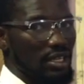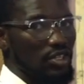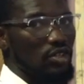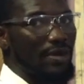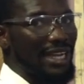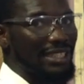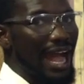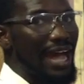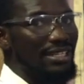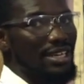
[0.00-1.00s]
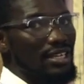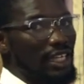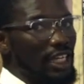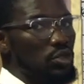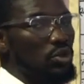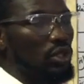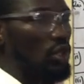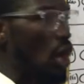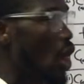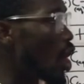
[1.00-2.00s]
So by that, it will
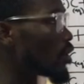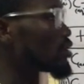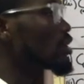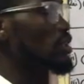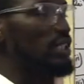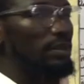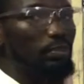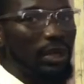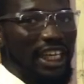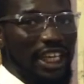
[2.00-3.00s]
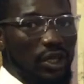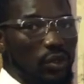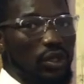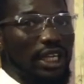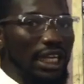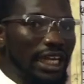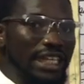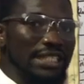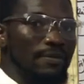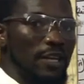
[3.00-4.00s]
turn the blue
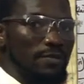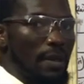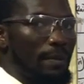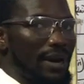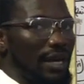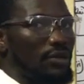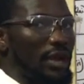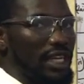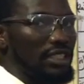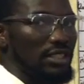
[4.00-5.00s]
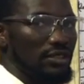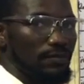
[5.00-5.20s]
litmus paper red.